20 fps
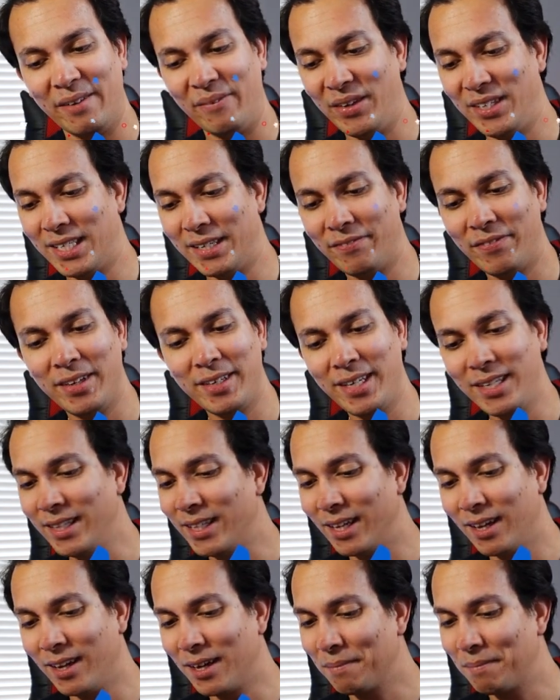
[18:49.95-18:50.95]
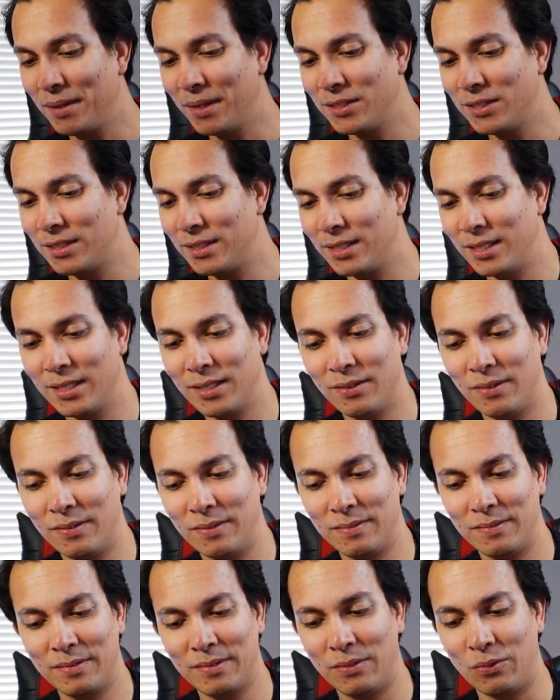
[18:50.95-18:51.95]
We definitely need the luck, because
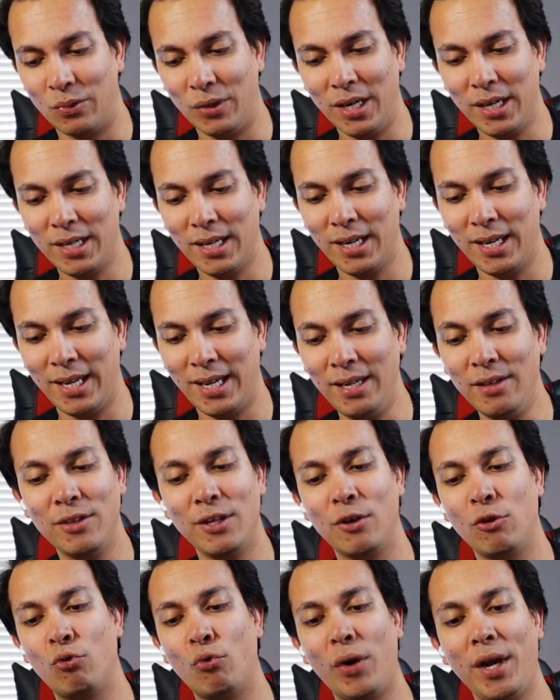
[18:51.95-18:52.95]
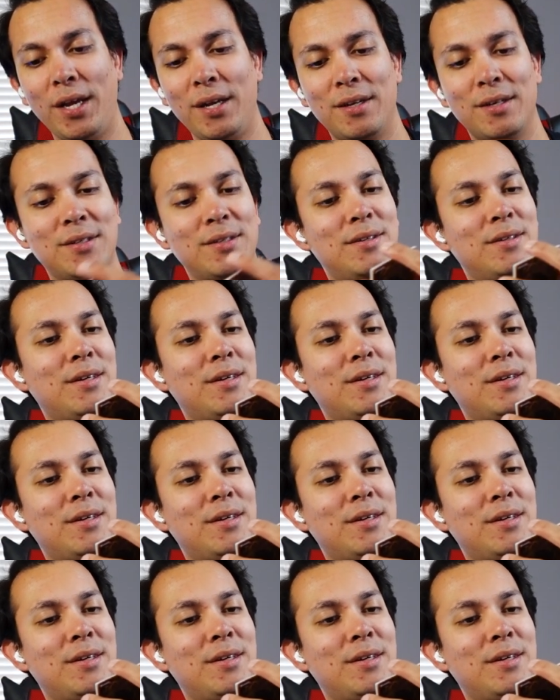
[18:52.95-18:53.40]
we're not getting anything great